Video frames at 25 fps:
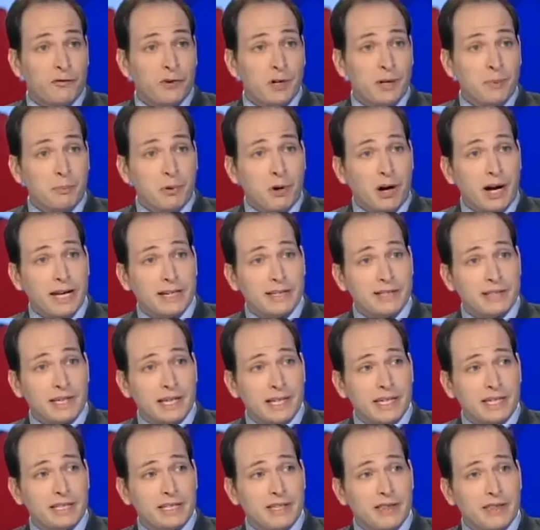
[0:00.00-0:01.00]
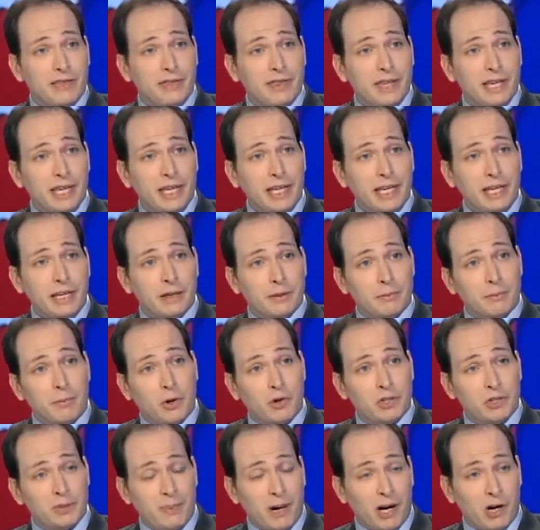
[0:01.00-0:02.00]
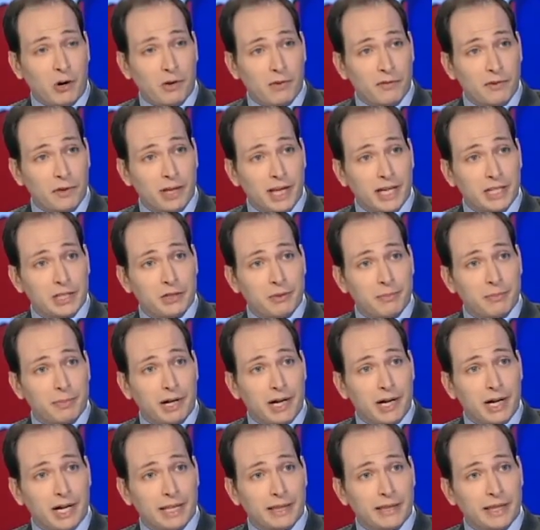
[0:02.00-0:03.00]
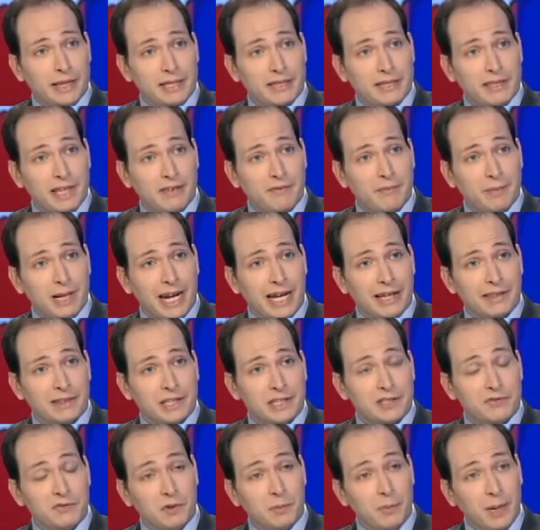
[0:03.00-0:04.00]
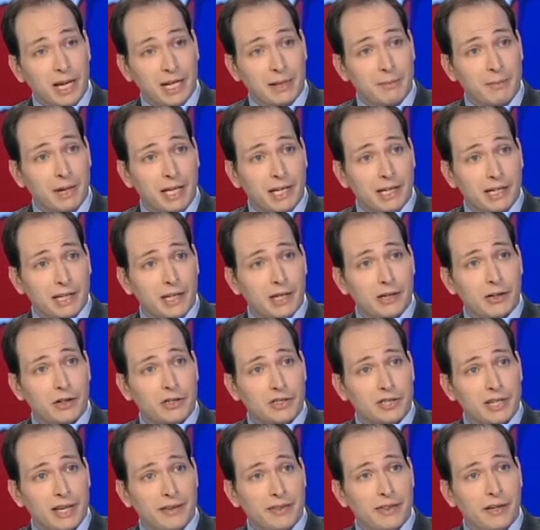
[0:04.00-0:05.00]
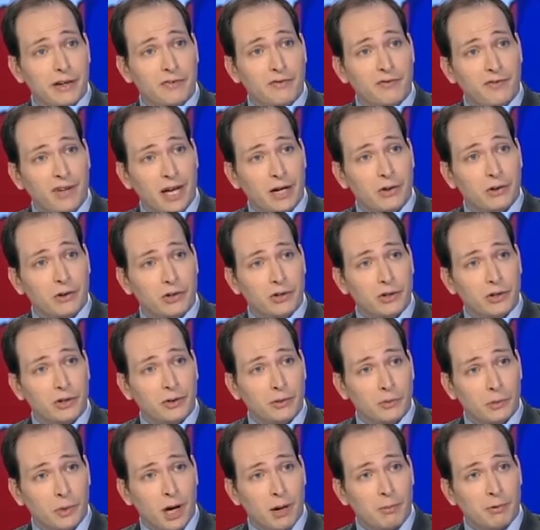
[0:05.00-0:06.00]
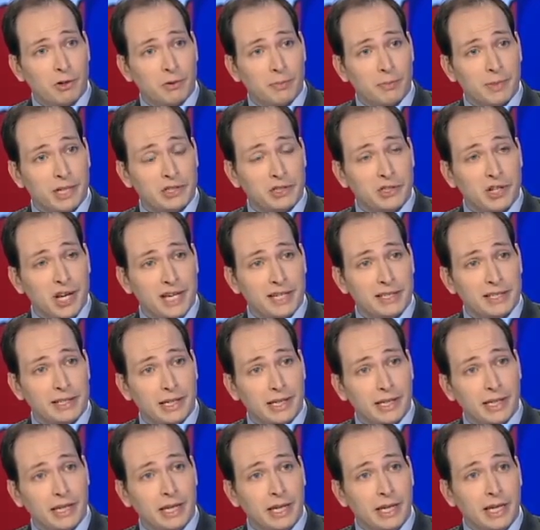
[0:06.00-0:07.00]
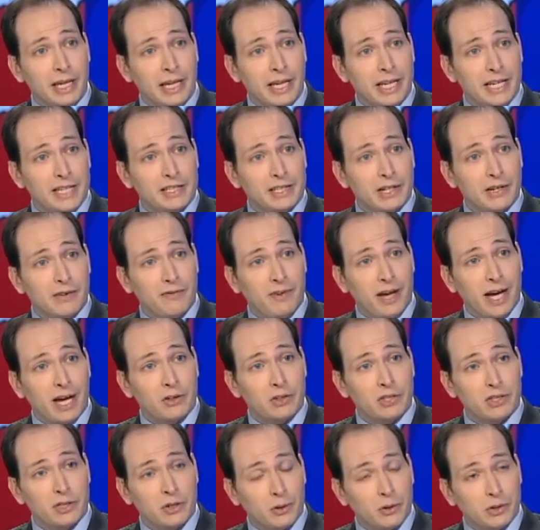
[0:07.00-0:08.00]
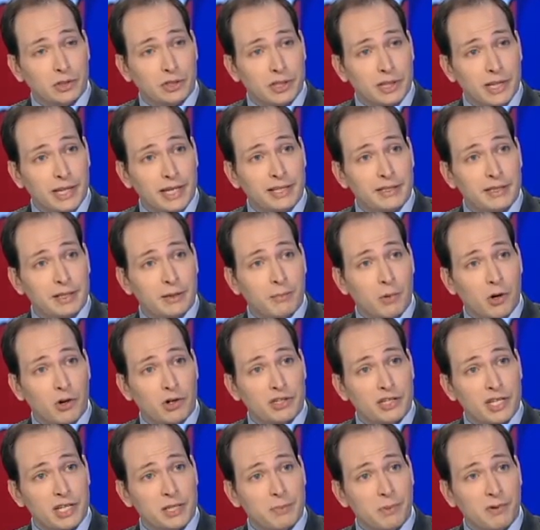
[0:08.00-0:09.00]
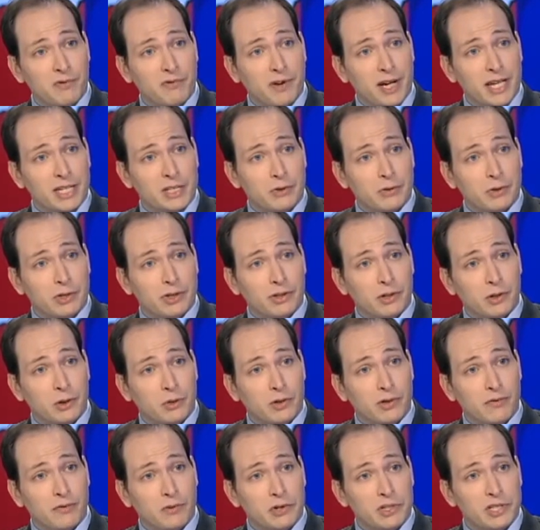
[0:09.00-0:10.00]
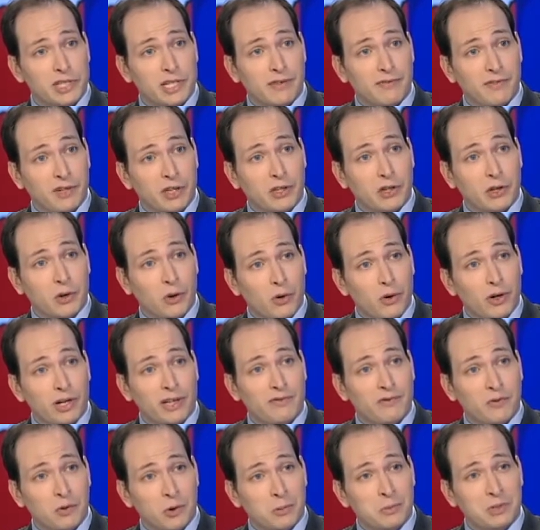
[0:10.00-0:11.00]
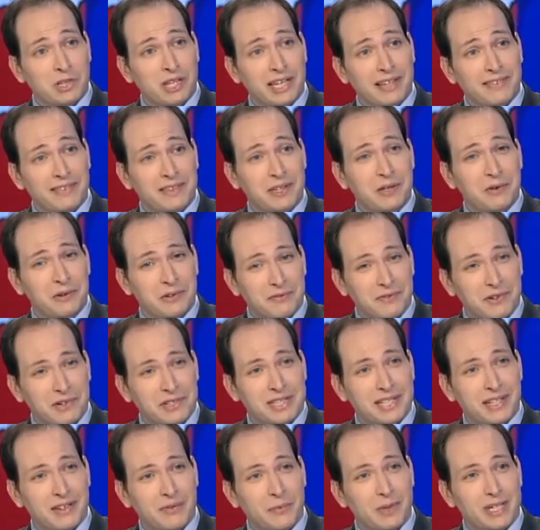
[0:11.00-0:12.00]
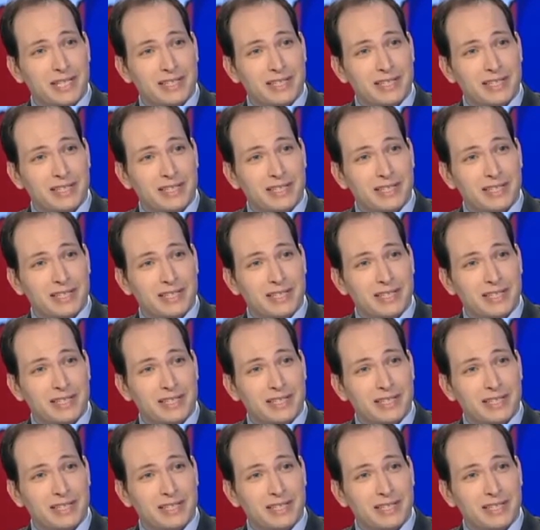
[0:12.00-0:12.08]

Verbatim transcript: Free Press is the most powerful engine behind this. They've been at this for many, many years, and their founder, Robert McChesney, is an avowed socialist, a Marxist professor at the University of Illinois, formerly at the University of